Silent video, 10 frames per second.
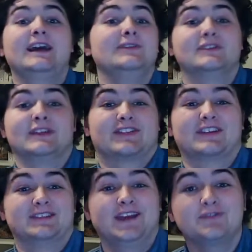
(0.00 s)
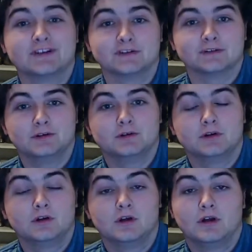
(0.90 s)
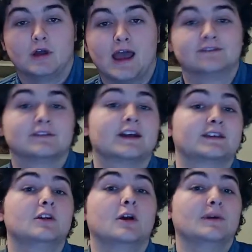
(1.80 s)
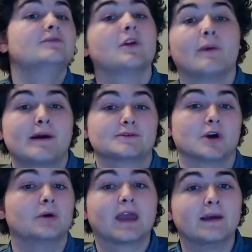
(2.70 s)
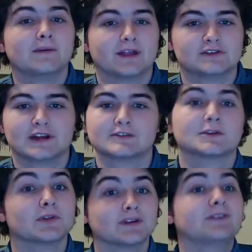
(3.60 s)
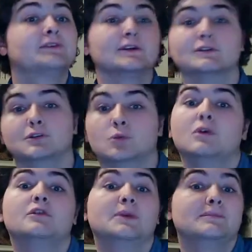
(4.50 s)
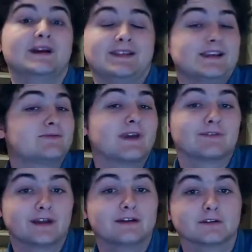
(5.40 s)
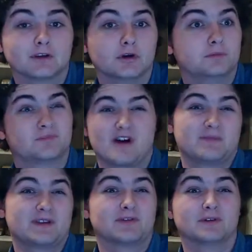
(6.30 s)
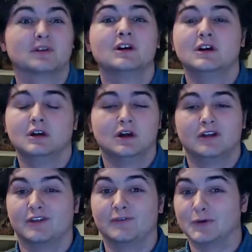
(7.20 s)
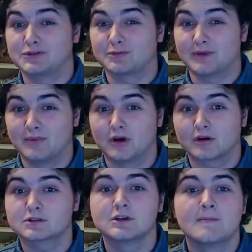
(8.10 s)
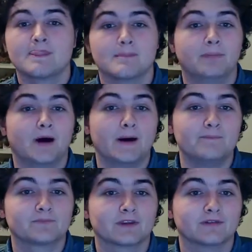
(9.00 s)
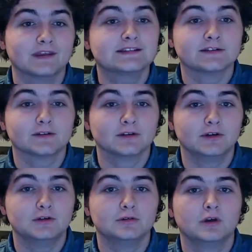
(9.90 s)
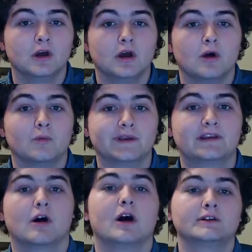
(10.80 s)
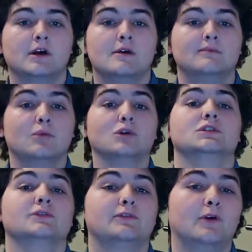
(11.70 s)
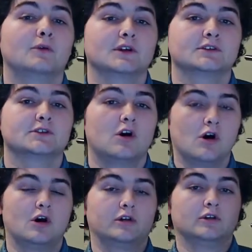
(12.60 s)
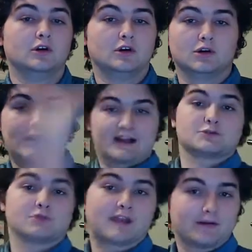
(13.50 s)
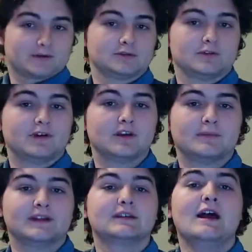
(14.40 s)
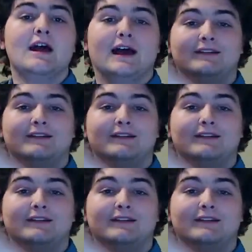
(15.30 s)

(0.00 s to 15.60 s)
like the Lift interlude. And even though I was okay with Edge Dancer, the Lift interlude would have been my least favorite interlude probably for the first 3 books. But this interlude, we got more of a focus on her actual character development and